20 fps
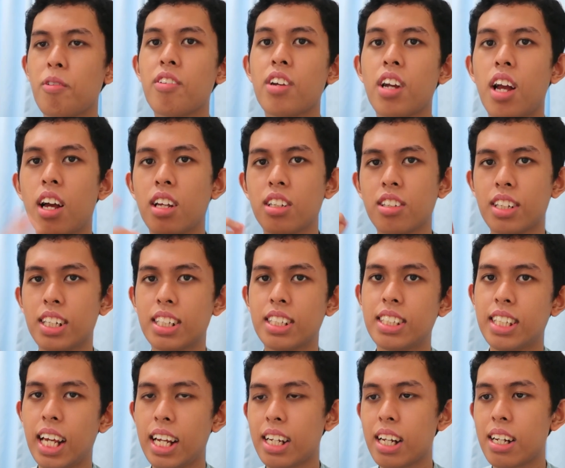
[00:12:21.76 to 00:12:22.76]
moving on to the
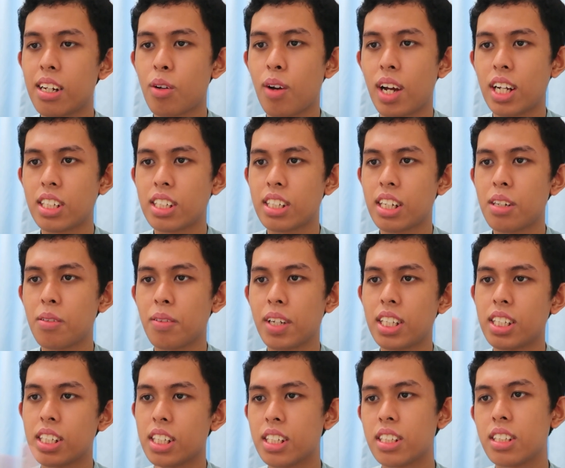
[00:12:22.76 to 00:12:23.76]
second question,
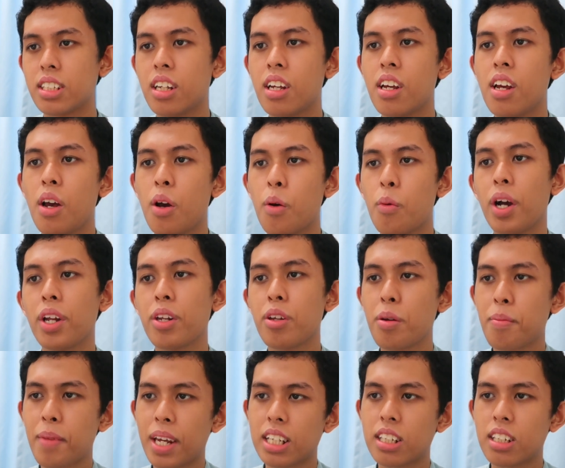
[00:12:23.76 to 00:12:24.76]
which is, what do
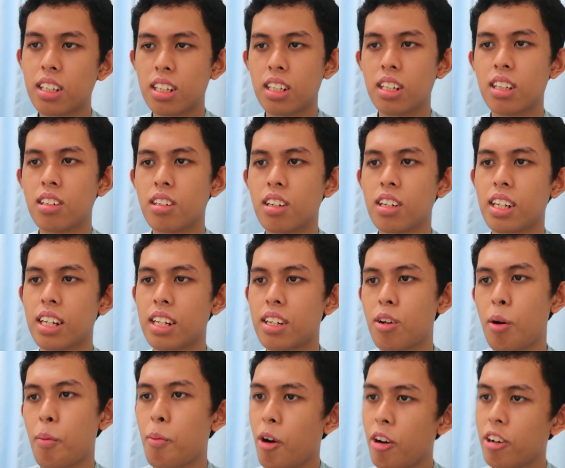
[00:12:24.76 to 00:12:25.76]
you majorly learn in
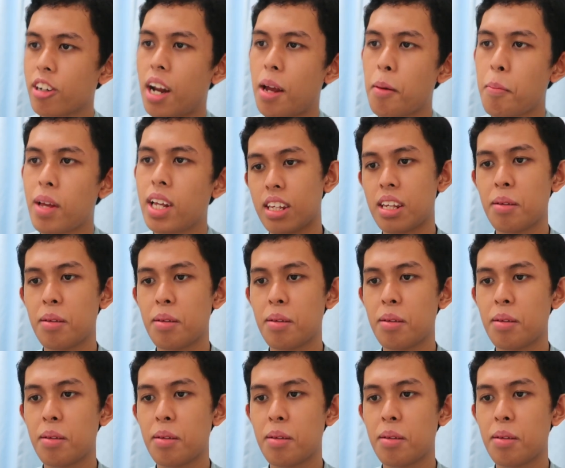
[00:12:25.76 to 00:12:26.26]
your program?